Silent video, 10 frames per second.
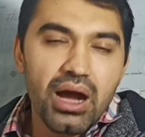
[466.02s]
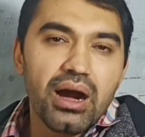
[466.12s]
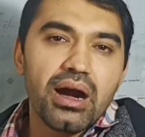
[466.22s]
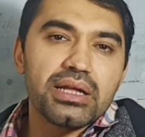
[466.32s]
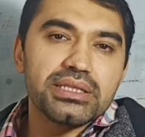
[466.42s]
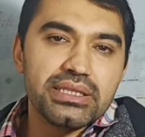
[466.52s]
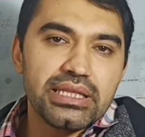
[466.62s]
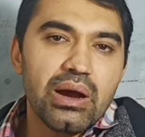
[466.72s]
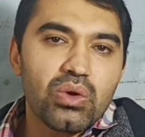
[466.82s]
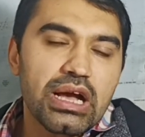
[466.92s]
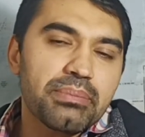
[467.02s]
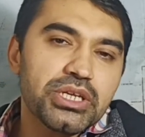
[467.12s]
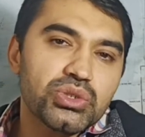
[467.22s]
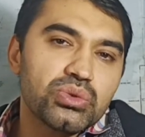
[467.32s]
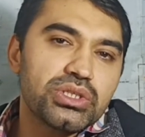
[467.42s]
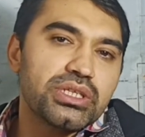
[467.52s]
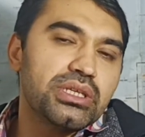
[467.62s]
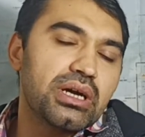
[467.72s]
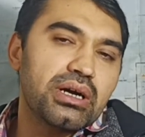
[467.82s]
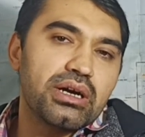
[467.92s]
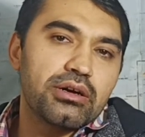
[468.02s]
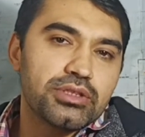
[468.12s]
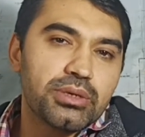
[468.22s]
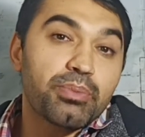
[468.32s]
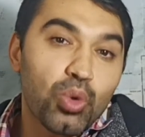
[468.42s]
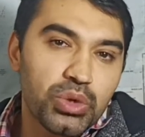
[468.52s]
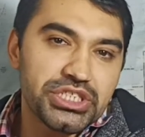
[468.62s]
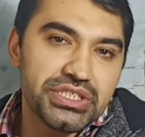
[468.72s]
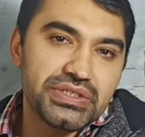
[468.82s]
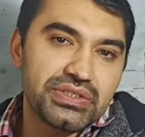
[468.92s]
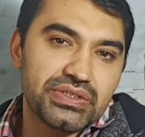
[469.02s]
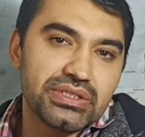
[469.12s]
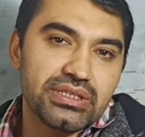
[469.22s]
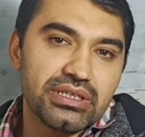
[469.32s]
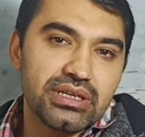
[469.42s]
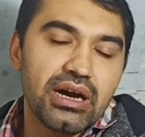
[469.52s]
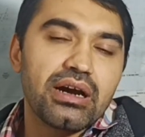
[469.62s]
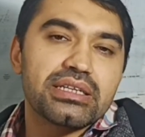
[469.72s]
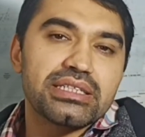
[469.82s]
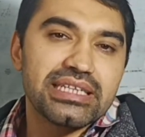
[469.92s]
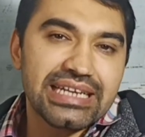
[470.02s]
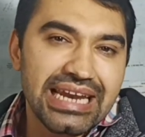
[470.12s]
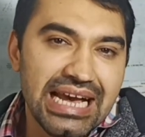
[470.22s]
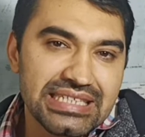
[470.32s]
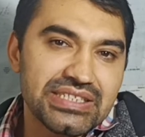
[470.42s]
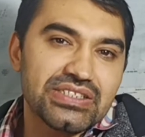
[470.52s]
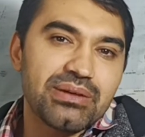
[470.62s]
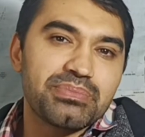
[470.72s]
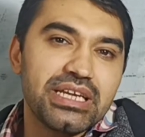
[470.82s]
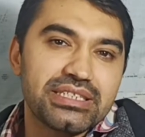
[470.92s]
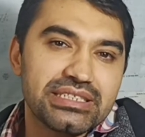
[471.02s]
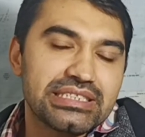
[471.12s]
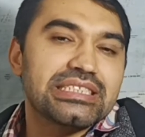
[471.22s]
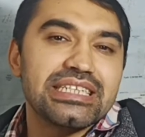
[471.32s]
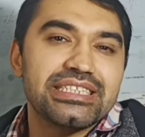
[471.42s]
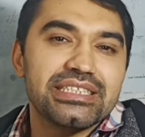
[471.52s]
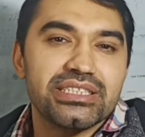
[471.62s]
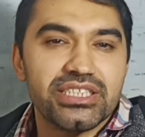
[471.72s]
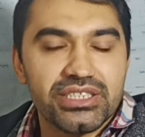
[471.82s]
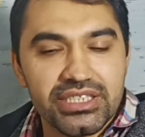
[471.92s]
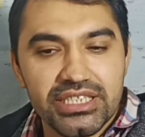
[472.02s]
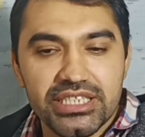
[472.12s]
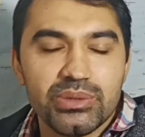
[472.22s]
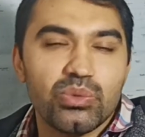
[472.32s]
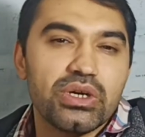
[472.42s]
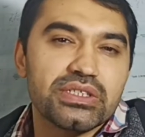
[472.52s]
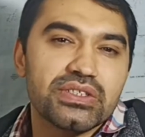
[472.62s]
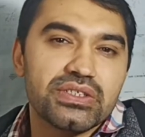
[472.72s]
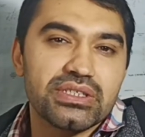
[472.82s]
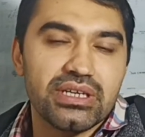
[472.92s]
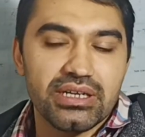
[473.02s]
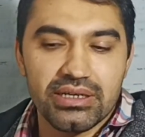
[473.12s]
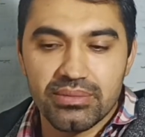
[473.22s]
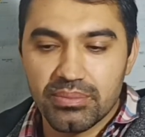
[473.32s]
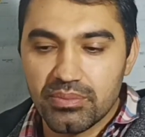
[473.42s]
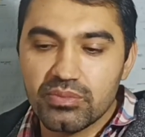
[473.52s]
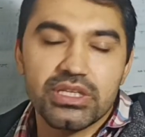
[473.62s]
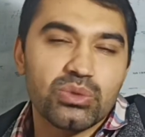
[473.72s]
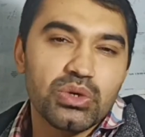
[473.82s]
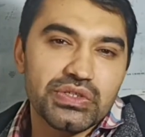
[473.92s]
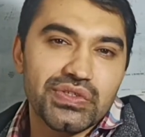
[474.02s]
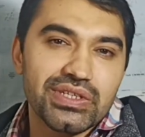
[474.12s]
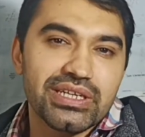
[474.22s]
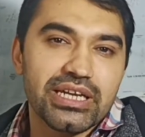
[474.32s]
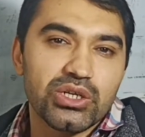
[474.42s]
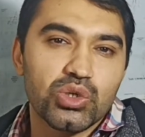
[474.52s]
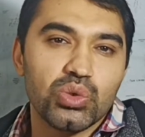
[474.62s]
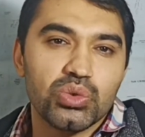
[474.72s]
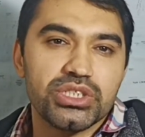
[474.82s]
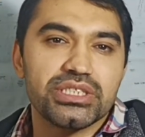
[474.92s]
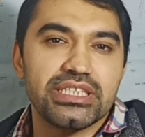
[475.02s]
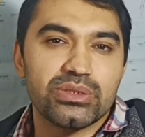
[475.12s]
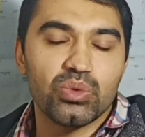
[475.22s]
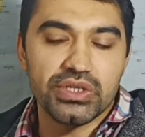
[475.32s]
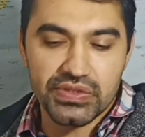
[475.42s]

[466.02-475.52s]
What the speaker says: Now coming to the provisions or the clauses of that treaty. The treaty was that was concluded, that